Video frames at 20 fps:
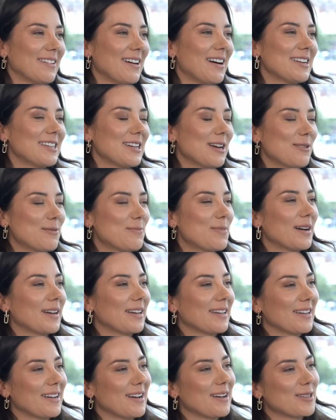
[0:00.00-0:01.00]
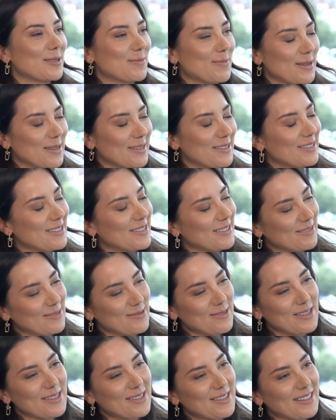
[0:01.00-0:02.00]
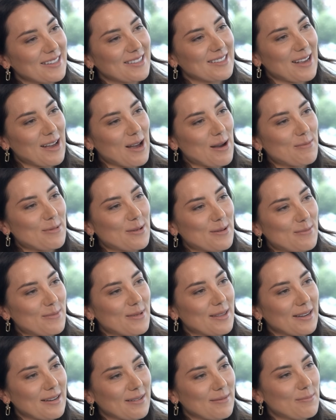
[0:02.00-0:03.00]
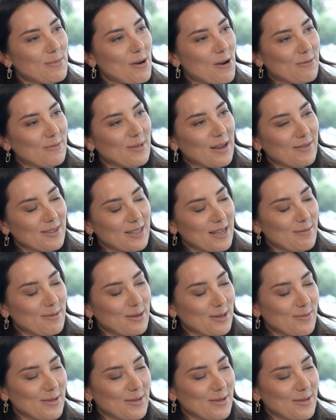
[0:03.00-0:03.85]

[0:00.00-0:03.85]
I tell my husband all these things that happen, but then apart from that, I have to keep it to